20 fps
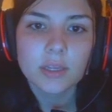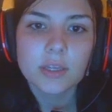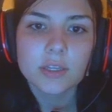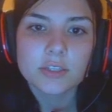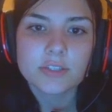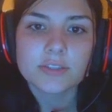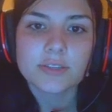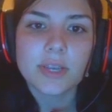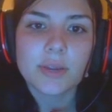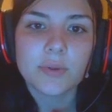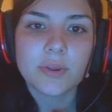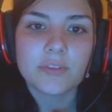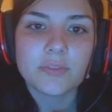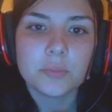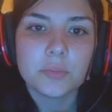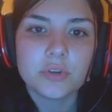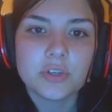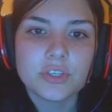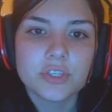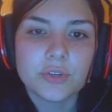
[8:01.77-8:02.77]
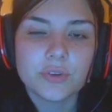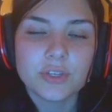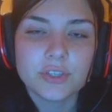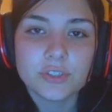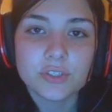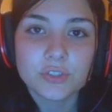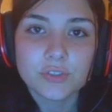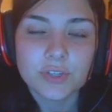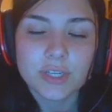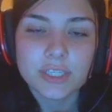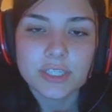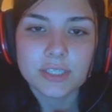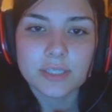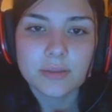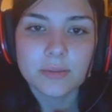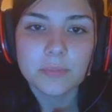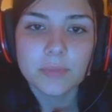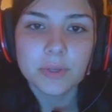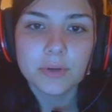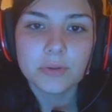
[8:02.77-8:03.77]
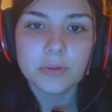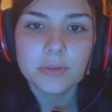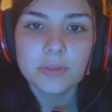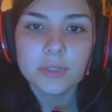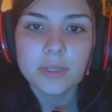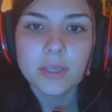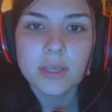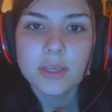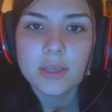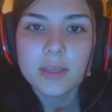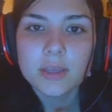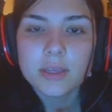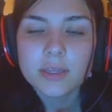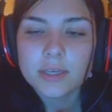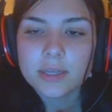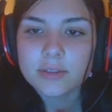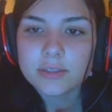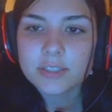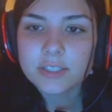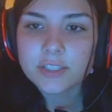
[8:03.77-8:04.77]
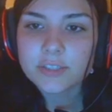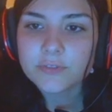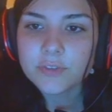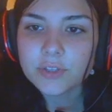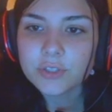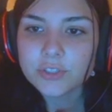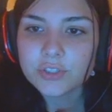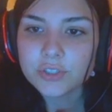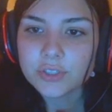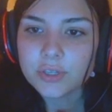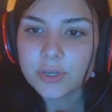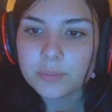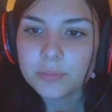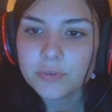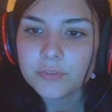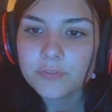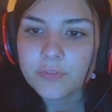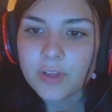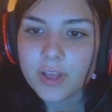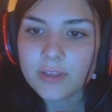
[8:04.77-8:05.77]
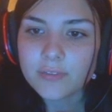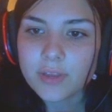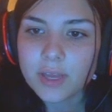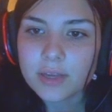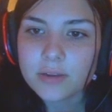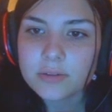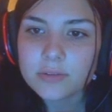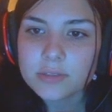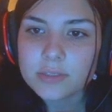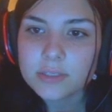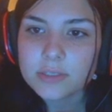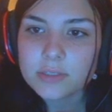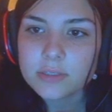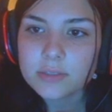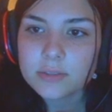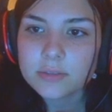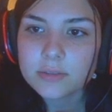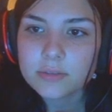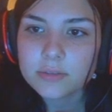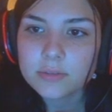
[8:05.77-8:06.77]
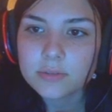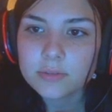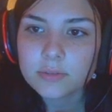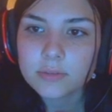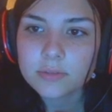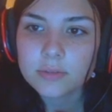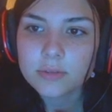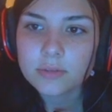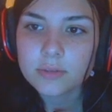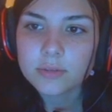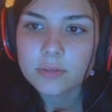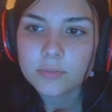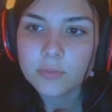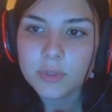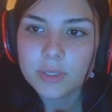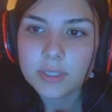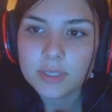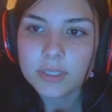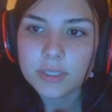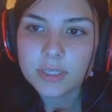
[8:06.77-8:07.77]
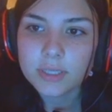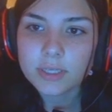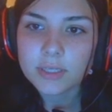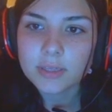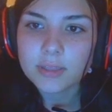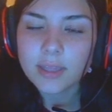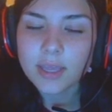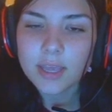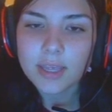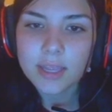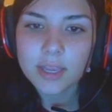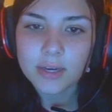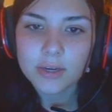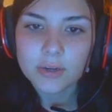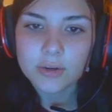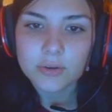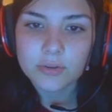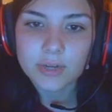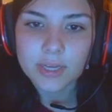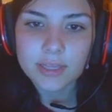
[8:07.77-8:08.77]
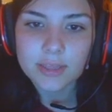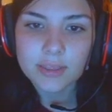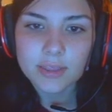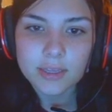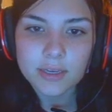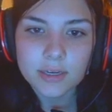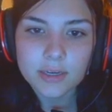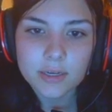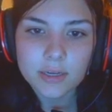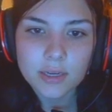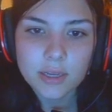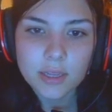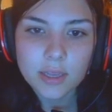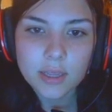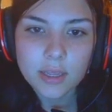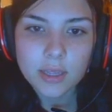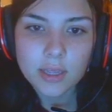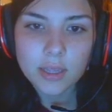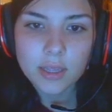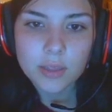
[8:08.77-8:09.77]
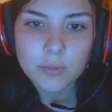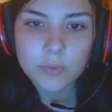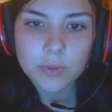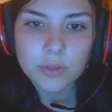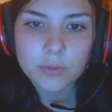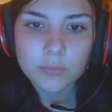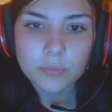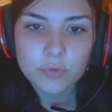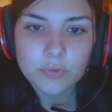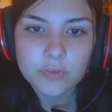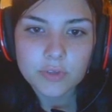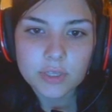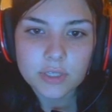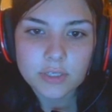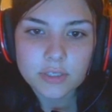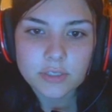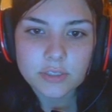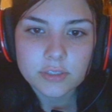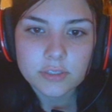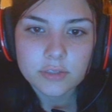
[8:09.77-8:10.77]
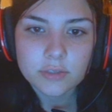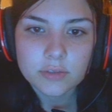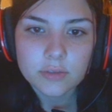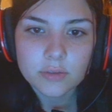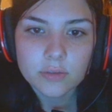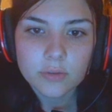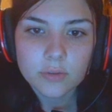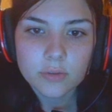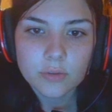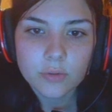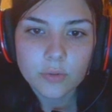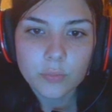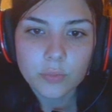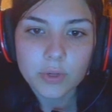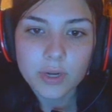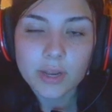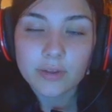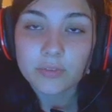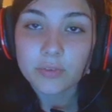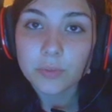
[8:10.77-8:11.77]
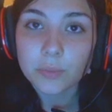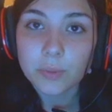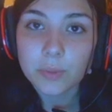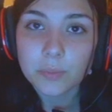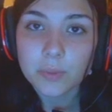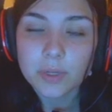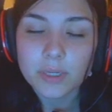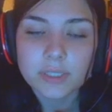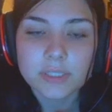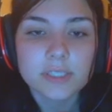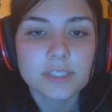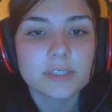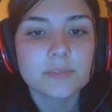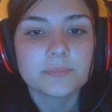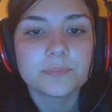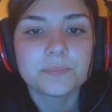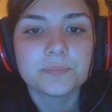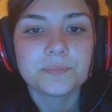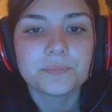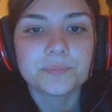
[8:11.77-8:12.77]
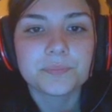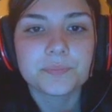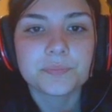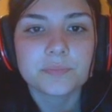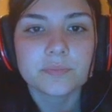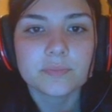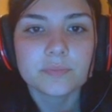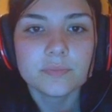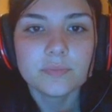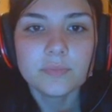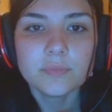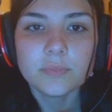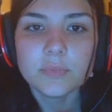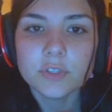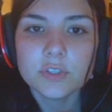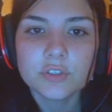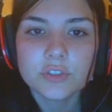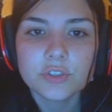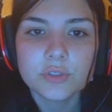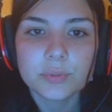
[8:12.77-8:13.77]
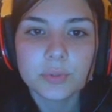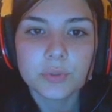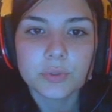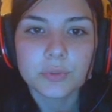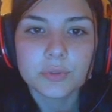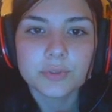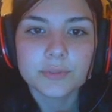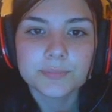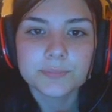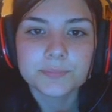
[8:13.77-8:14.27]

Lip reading: So now we have a bridge going straight to the middle. Now this is villager number 5 house. We click that arrow right there, and we can move it wherever we want. Super cool.